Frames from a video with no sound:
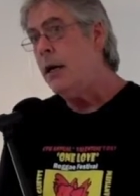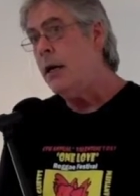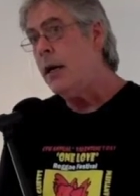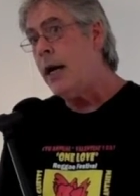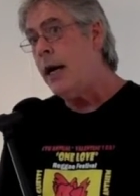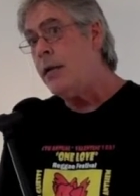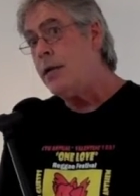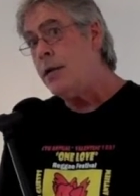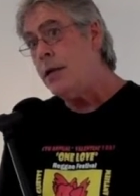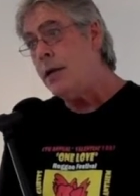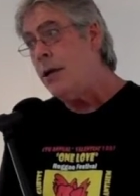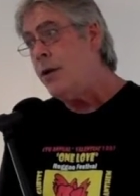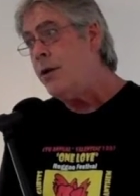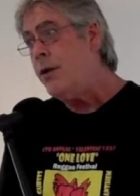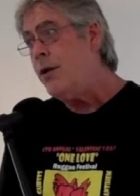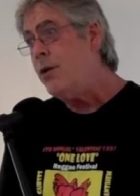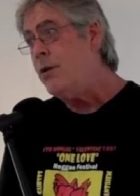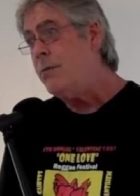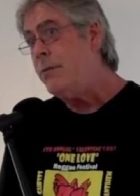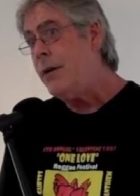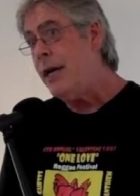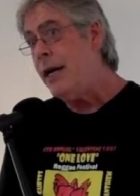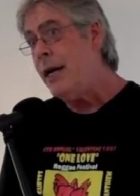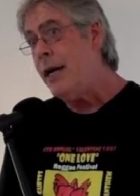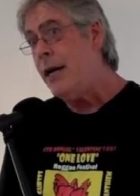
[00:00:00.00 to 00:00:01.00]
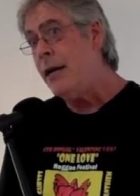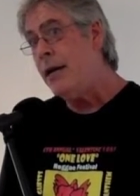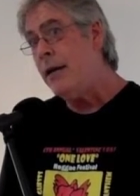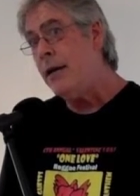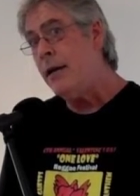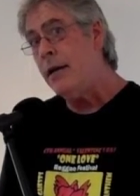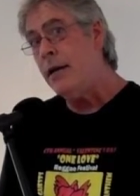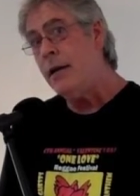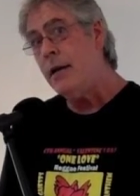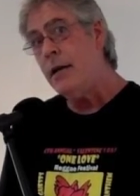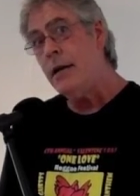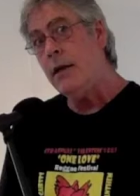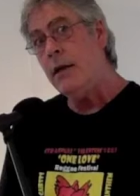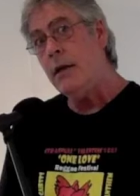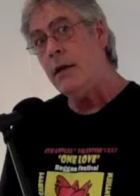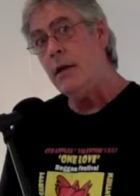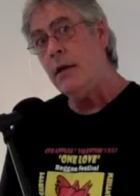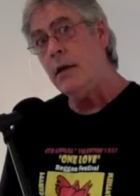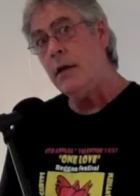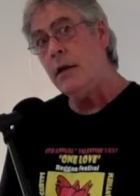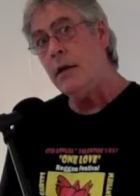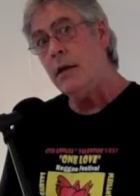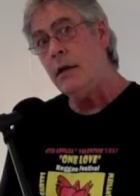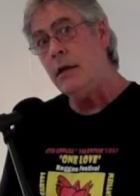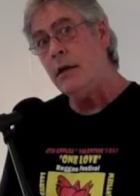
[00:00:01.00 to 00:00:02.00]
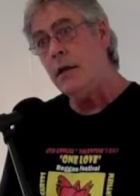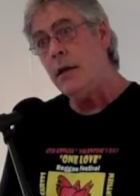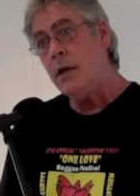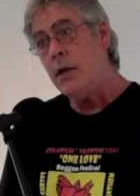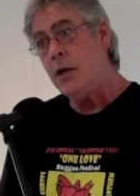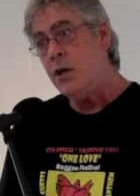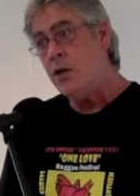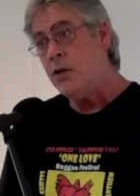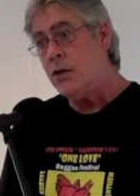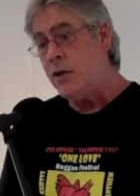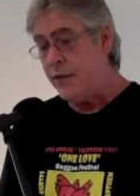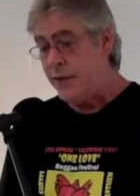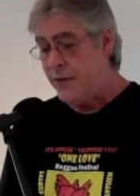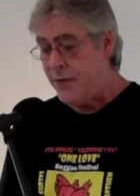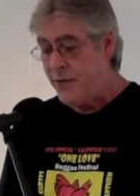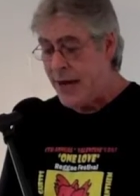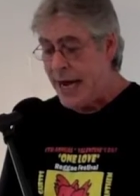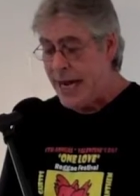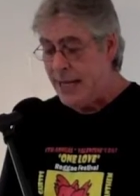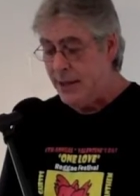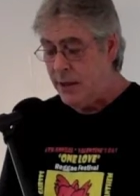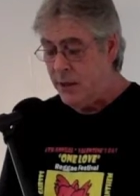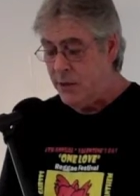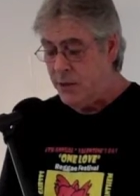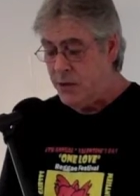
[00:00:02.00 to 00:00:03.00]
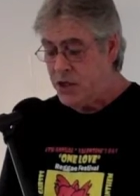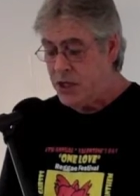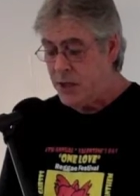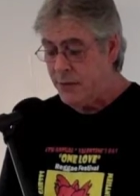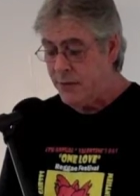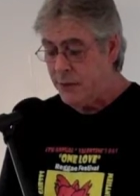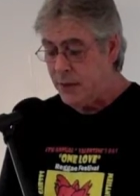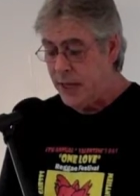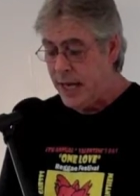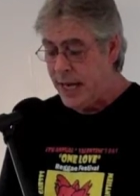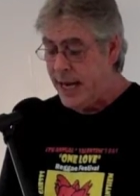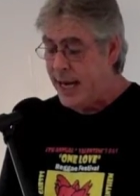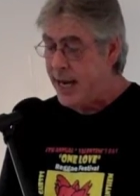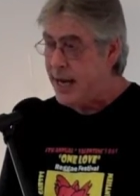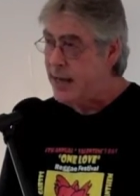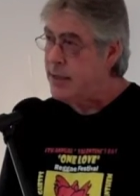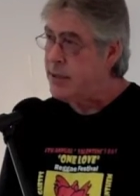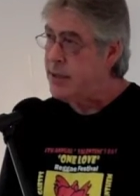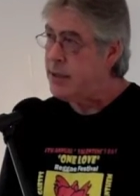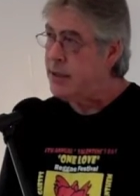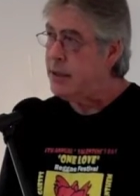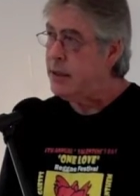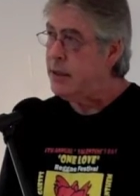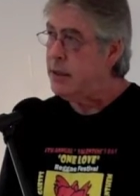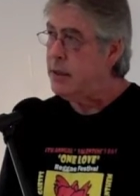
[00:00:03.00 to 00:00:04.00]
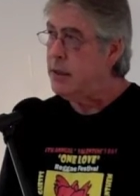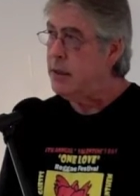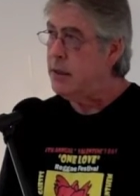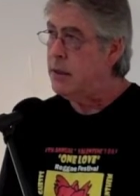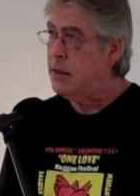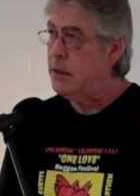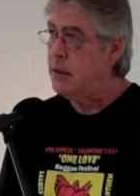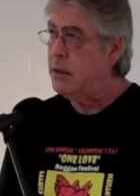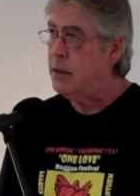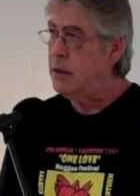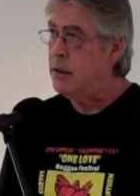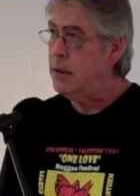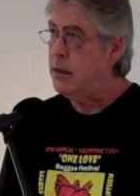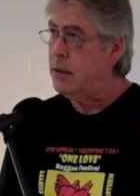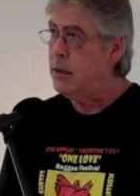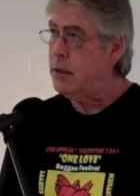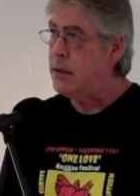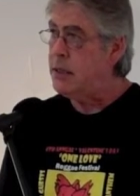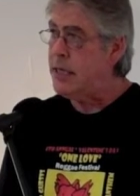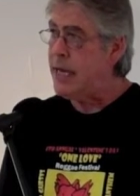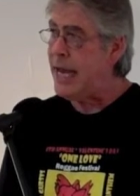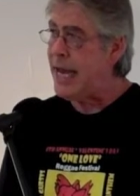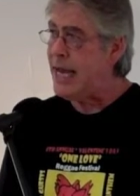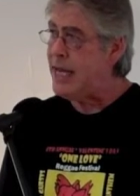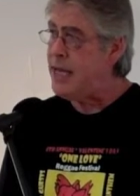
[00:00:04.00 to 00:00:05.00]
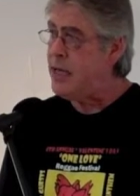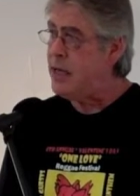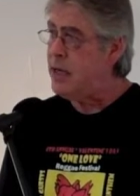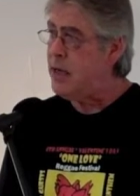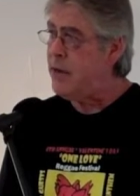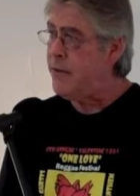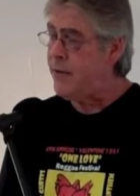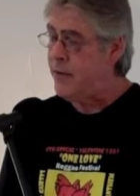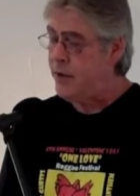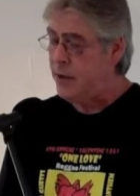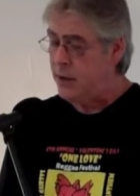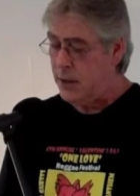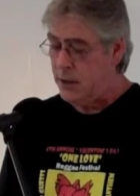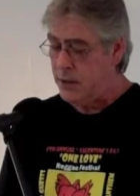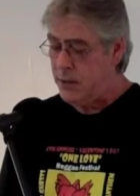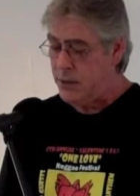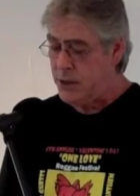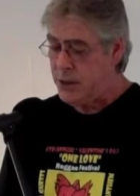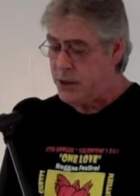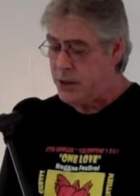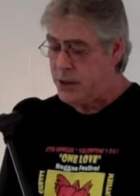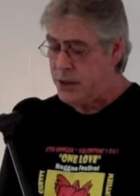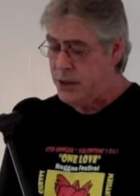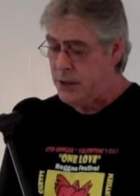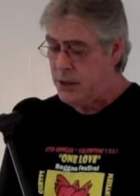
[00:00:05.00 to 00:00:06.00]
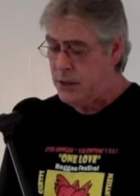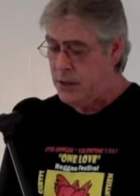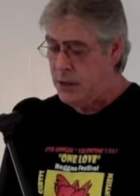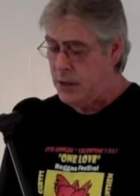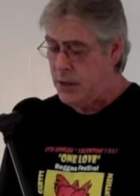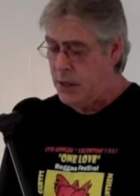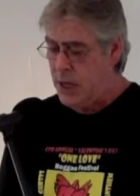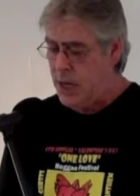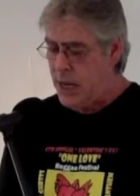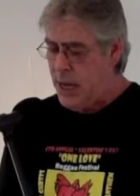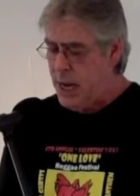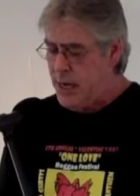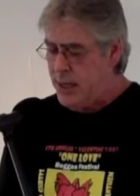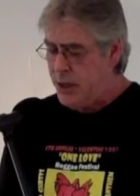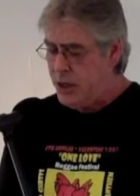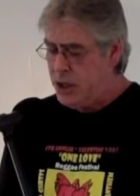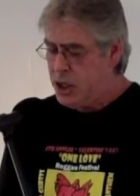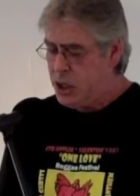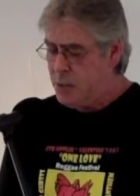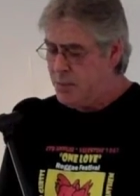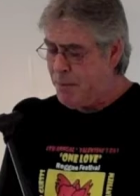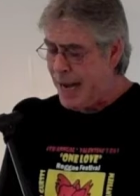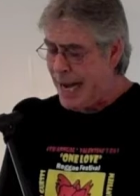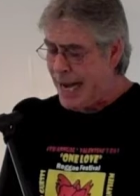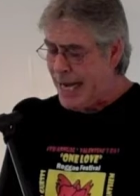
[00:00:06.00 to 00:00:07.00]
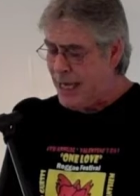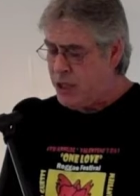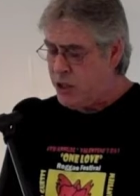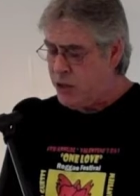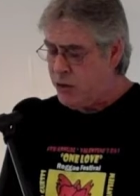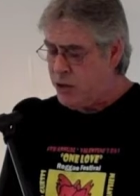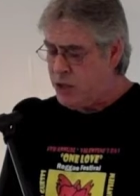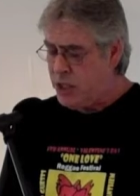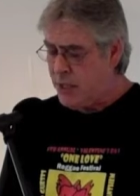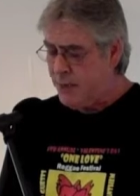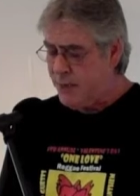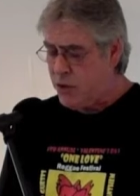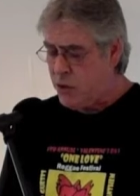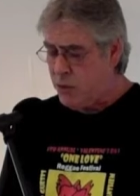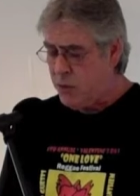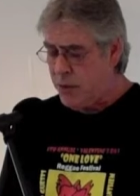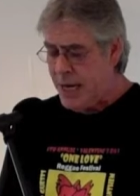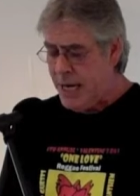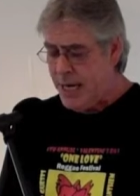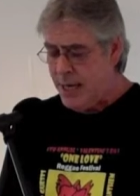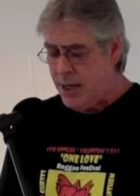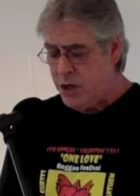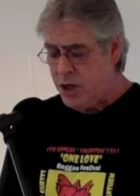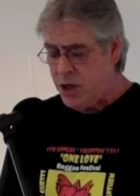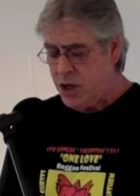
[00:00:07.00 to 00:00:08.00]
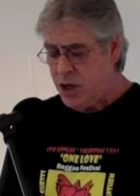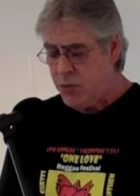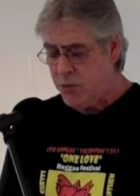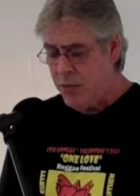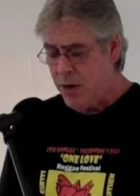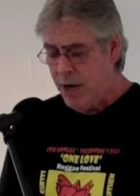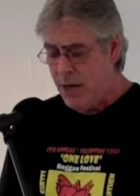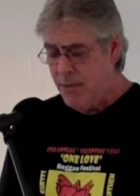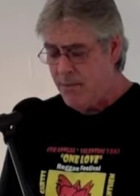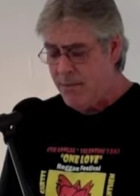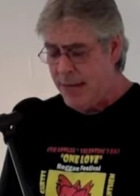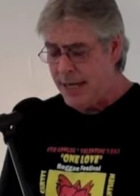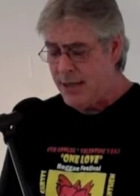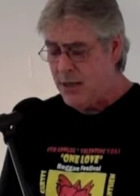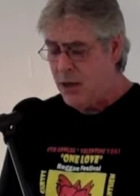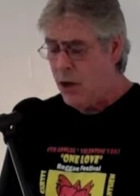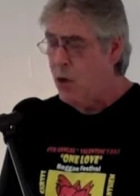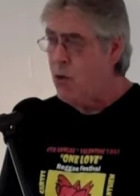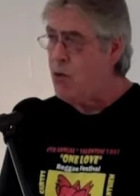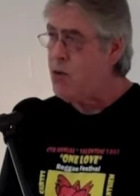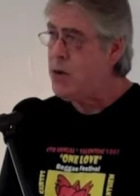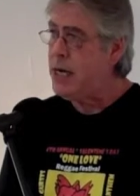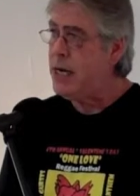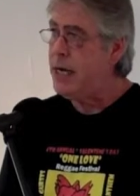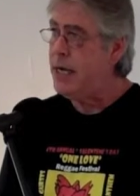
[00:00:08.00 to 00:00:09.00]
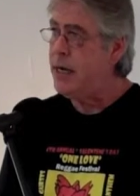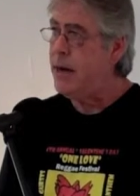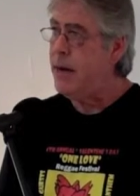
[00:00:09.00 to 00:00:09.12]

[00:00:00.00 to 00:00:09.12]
I tell you, man, you defilers of land, canyon fillers, despisers of green shrub and oak,